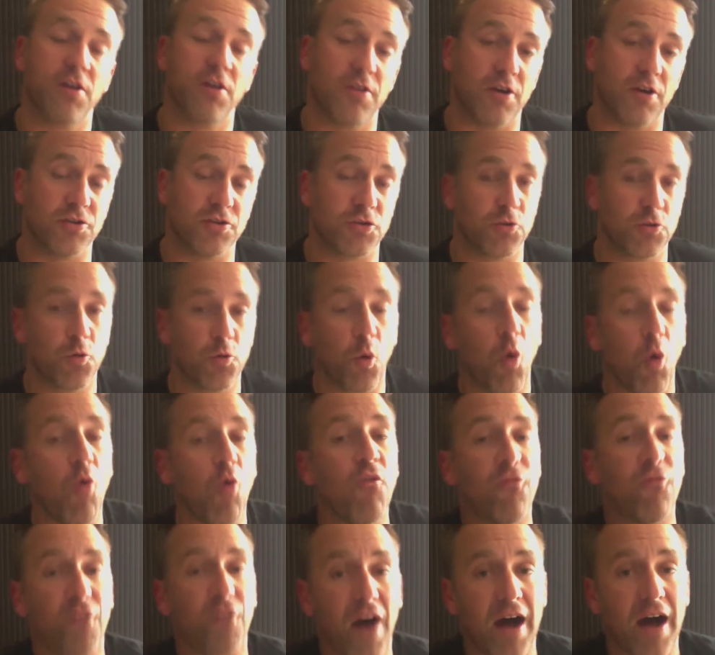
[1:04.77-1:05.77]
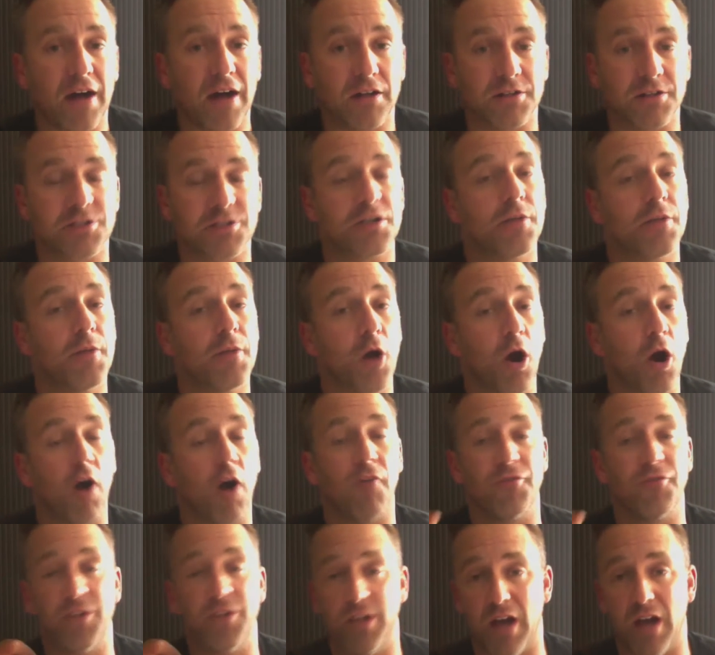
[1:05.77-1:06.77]
those raw files
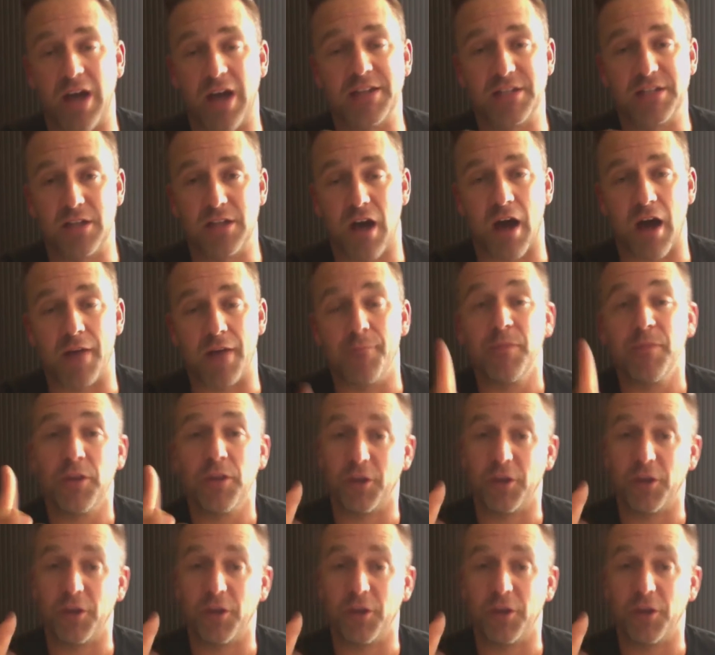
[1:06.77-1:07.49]
of the night sky.